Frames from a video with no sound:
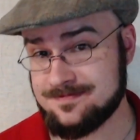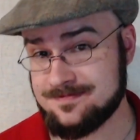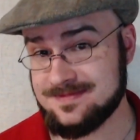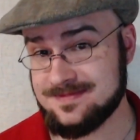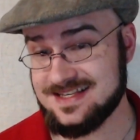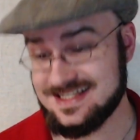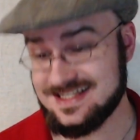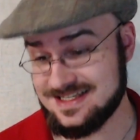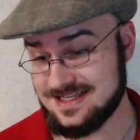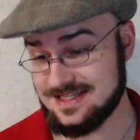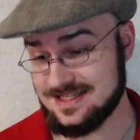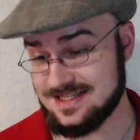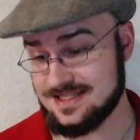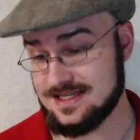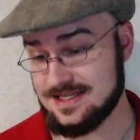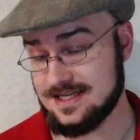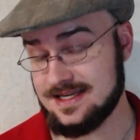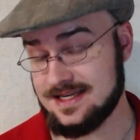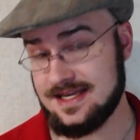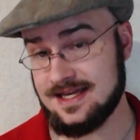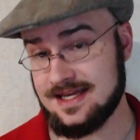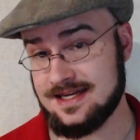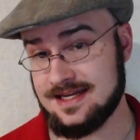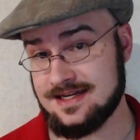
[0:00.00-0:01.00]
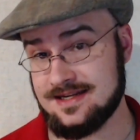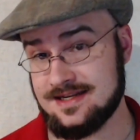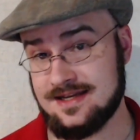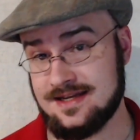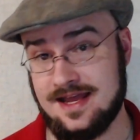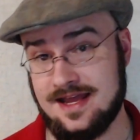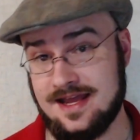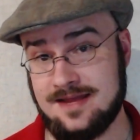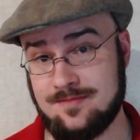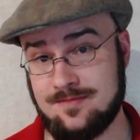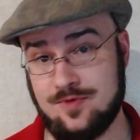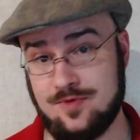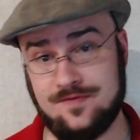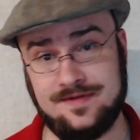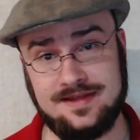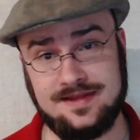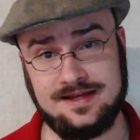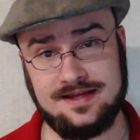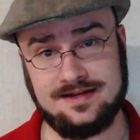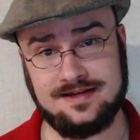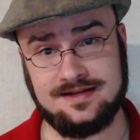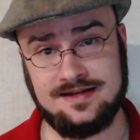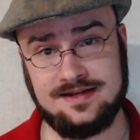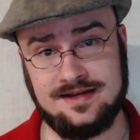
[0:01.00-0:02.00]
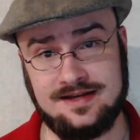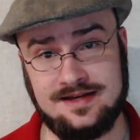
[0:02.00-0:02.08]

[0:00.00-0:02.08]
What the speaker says: This is, again, a movie that